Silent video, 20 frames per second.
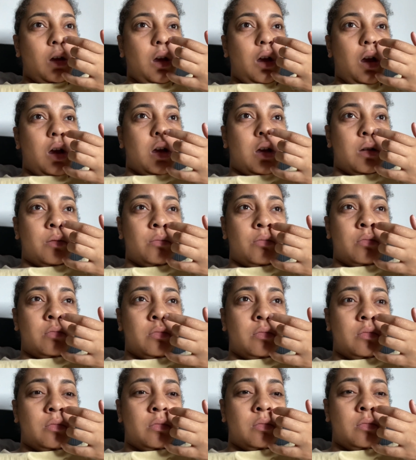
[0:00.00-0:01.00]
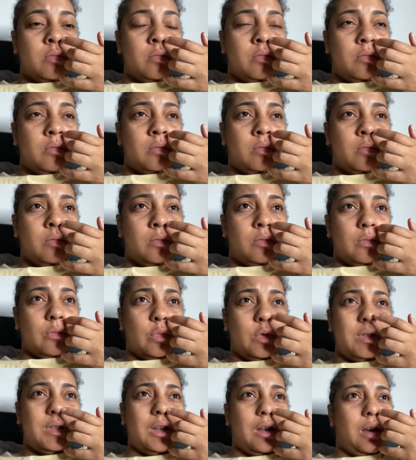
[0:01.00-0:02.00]
um
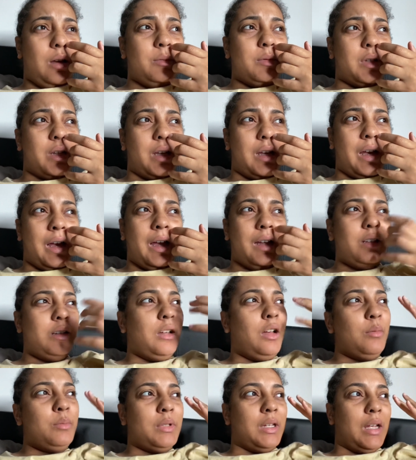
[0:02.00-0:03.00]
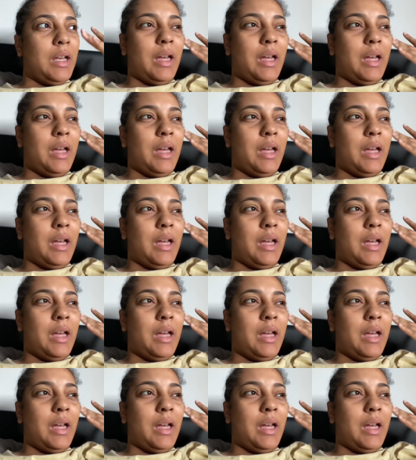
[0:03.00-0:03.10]
what's the update i had an update